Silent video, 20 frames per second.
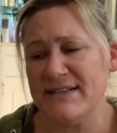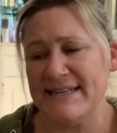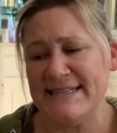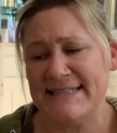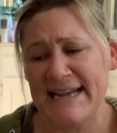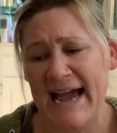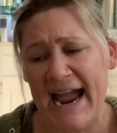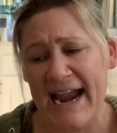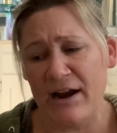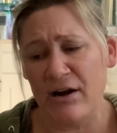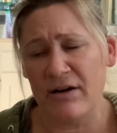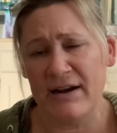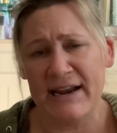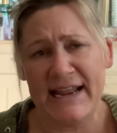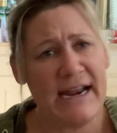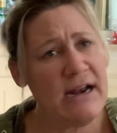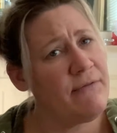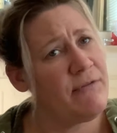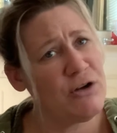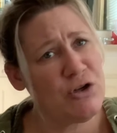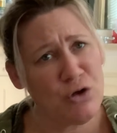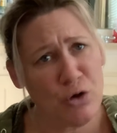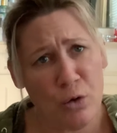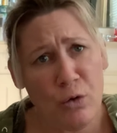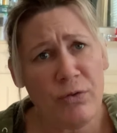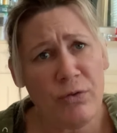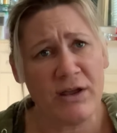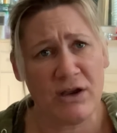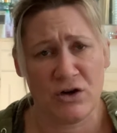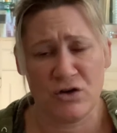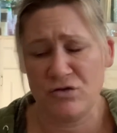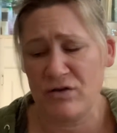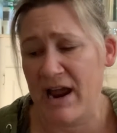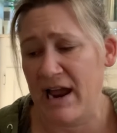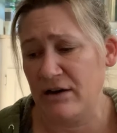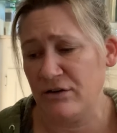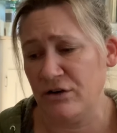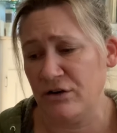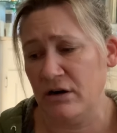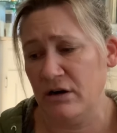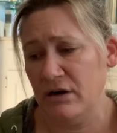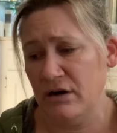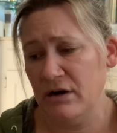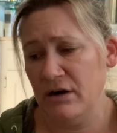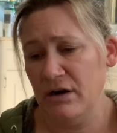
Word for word: in dire need of a tooth extractor.